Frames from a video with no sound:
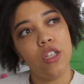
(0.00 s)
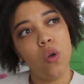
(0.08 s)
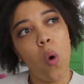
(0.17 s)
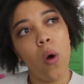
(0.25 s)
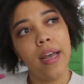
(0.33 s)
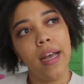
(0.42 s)

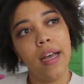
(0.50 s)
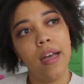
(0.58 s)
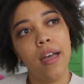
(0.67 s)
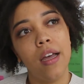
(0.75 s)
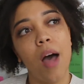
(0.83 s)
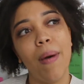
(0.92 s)

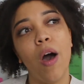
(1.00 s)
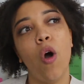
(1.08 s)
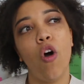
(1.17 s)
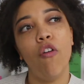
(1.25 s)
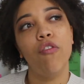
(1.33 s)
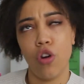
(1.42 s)
Talking about
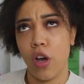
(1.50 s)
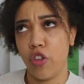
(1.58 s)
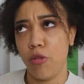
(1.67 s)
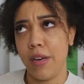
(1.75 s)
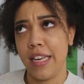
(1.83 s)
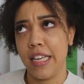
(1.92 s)

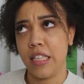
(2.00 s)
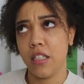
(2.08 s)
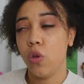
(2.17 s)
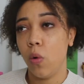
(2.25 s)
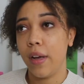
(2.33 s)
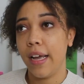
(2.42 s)
opportunities,
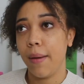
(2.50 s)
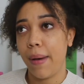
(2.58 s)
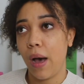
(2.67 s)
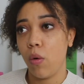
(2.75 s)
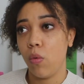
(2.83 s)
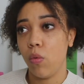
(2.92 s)
talking
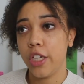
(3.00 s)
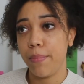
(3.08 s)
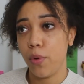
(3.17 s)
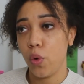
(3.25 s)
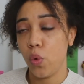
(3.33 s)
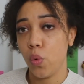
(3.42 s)
about
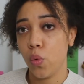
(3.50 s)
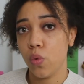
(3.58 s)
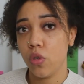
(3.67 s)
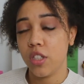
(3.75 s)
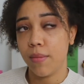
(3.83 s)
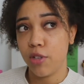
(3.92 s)
taboo
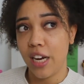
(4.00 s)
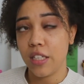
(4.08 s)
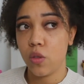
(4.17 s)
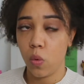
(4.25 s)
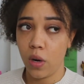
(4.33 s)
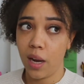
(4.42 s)
subjects,
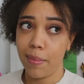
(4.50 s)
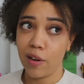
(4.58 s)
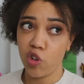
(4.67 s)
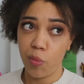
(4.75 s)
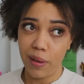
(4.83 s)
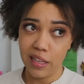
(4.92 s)
talking about
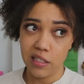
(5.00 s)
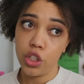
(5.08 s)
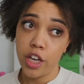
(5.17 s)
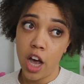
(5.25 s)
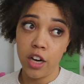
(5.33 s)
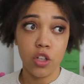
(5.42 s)
topics.
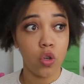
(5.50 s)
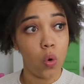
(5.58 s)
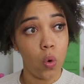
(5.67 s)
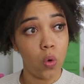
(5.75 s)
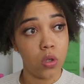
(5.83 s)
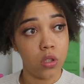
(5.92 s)
Tiana
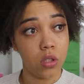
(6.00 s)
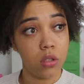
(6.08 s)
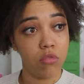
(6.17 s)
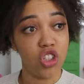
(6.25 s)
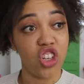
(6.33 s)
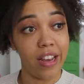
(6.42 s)
talks
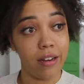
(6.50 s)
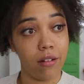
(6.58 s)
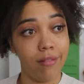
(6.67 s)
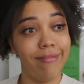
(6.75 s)
shit.